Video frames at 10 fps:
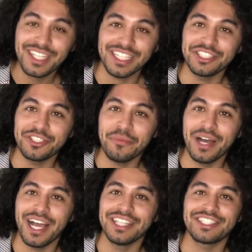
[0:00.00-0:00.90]
It's too
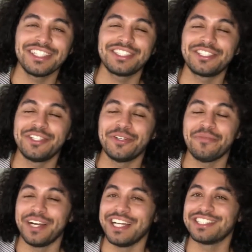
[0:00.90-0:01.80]
much. It's too
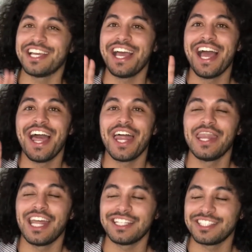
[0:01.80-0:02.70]
much.
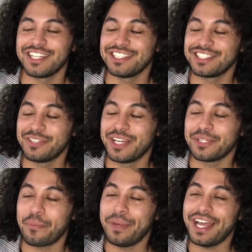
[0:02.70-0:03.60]
That song is too much.
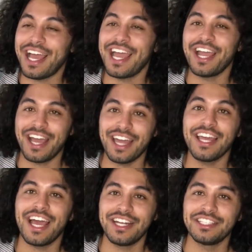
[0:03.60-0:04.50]
But I
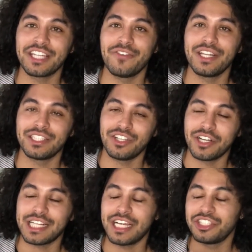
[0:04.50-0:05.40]
had discovered that
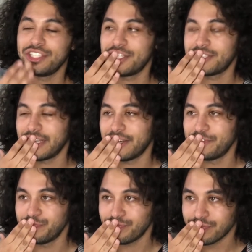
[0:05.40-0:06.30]
song last year, so.
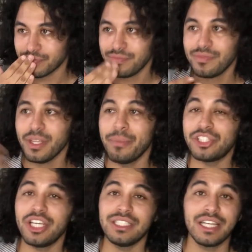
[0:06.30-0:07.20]
But
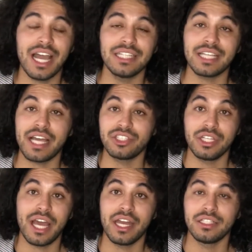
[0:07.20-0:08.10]
Chasing Kites I
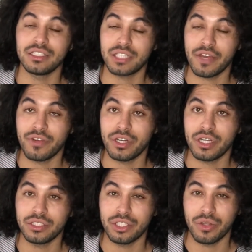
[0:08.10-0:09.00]
actually hadn't discovered
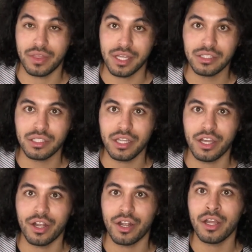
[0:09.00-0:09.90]
until this
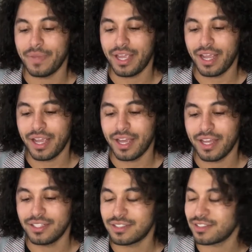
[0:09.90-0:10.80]
year,
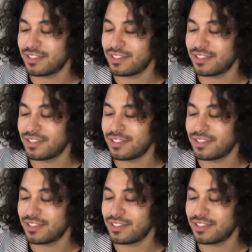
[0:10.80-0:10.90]
and